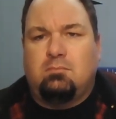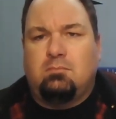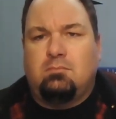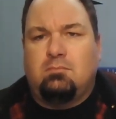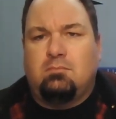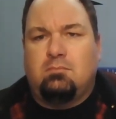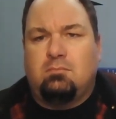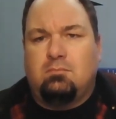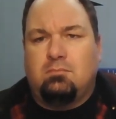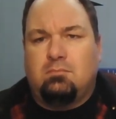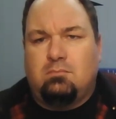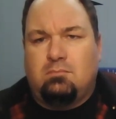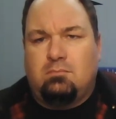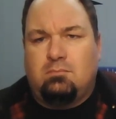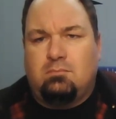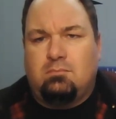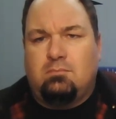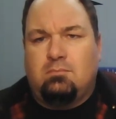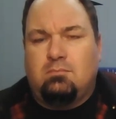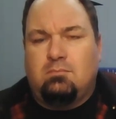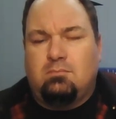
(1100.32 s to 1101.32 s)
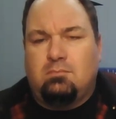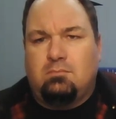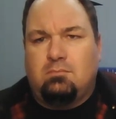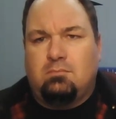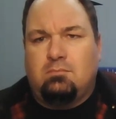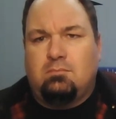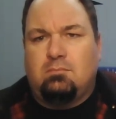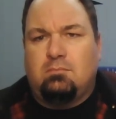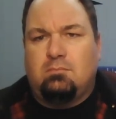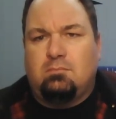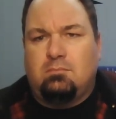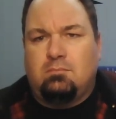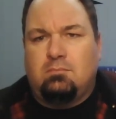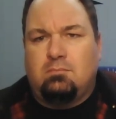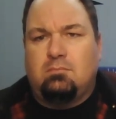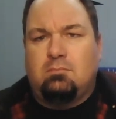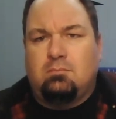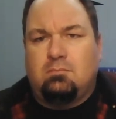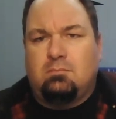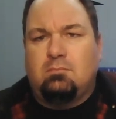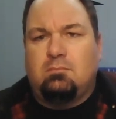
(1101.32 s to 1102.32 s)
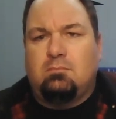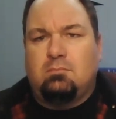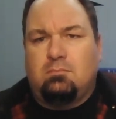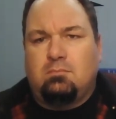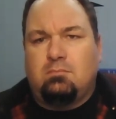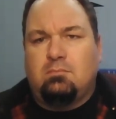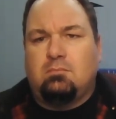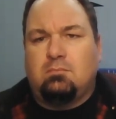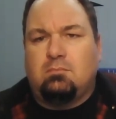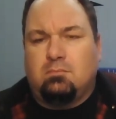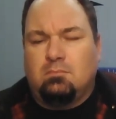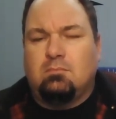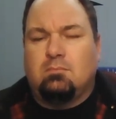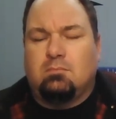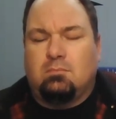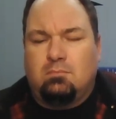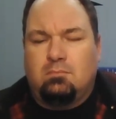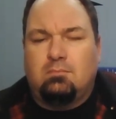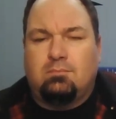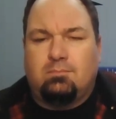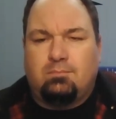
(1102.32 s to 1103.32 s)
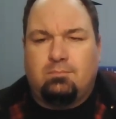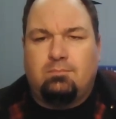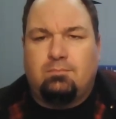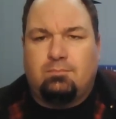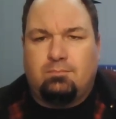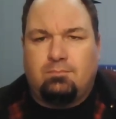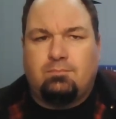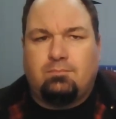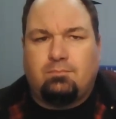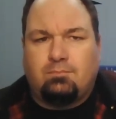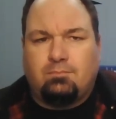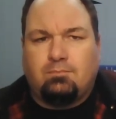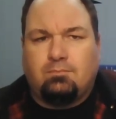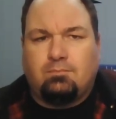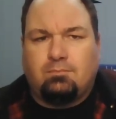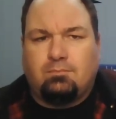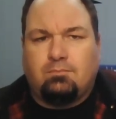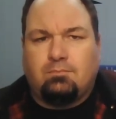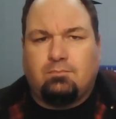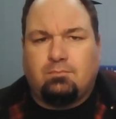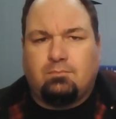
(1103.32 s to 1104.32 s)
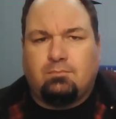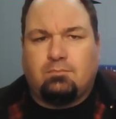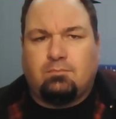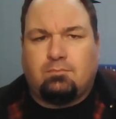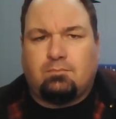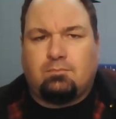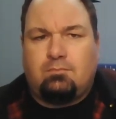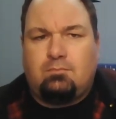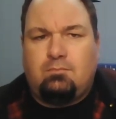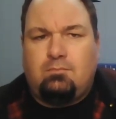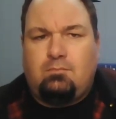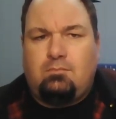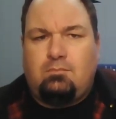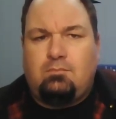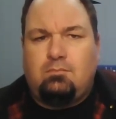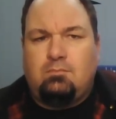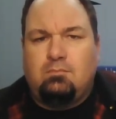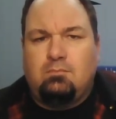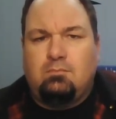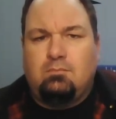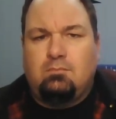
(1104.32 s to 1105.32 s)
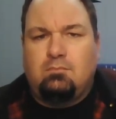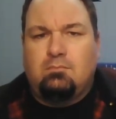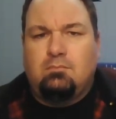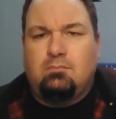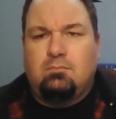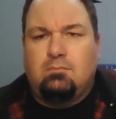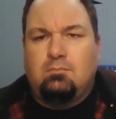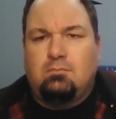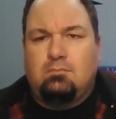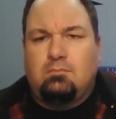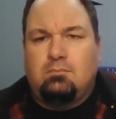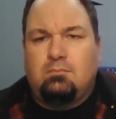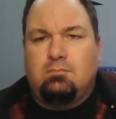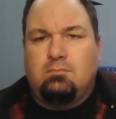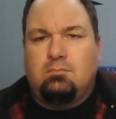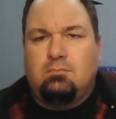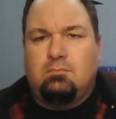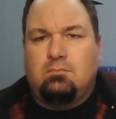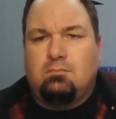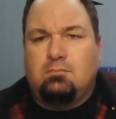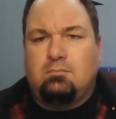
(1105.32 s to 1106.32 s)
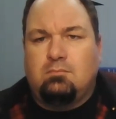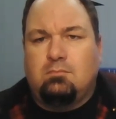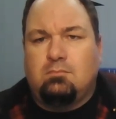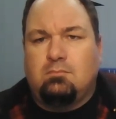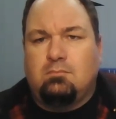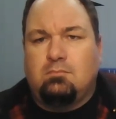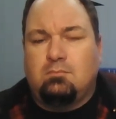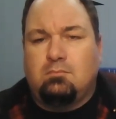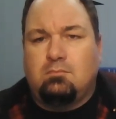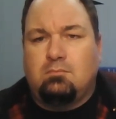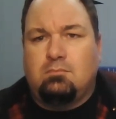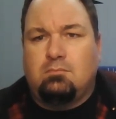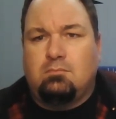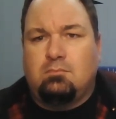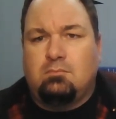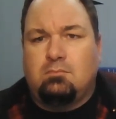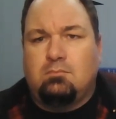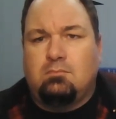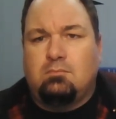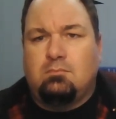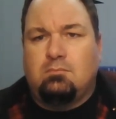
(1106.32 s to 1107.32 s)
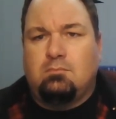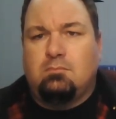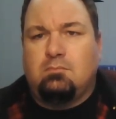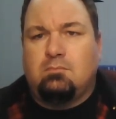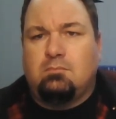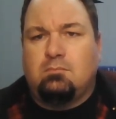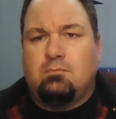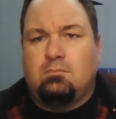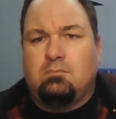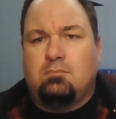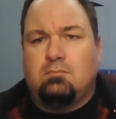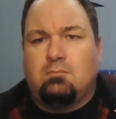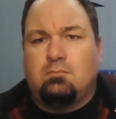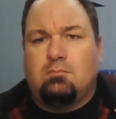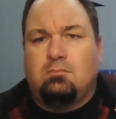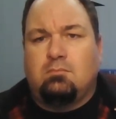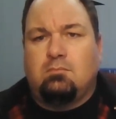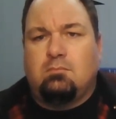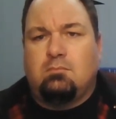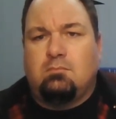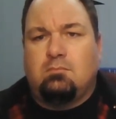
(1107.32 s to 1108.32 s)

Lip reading: (not speaking)